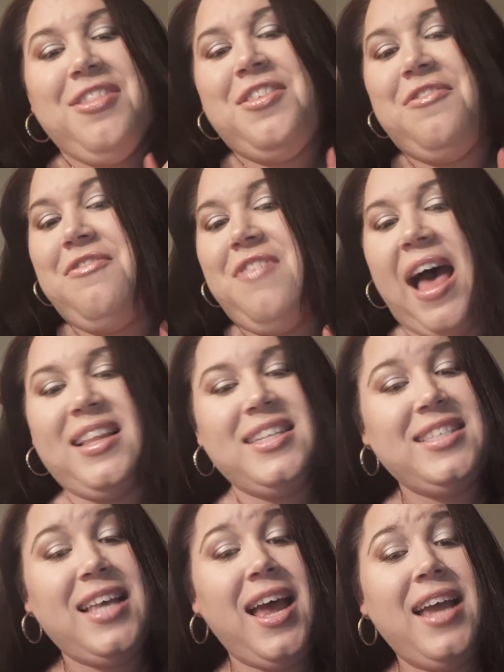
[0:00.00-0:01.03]
the
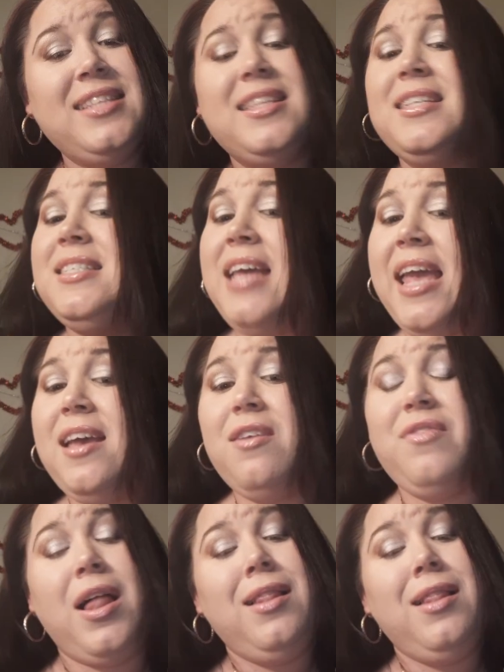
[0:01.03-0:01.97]
Valentine, the day of